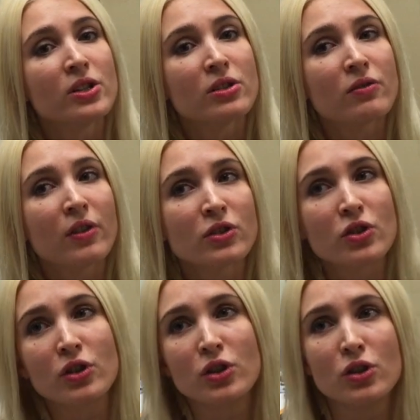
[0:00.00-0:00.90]

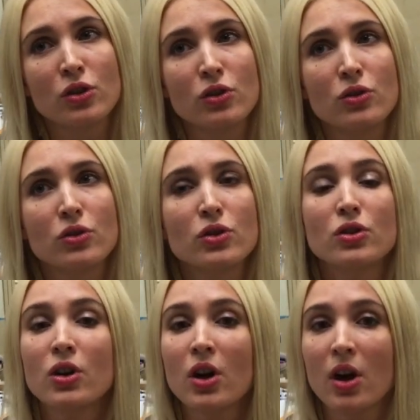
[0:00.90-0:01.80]

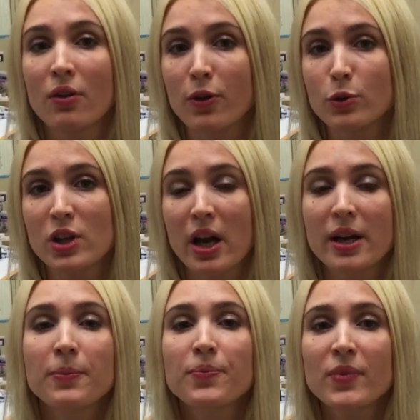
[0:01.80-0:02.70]
dysfunction-induced foci,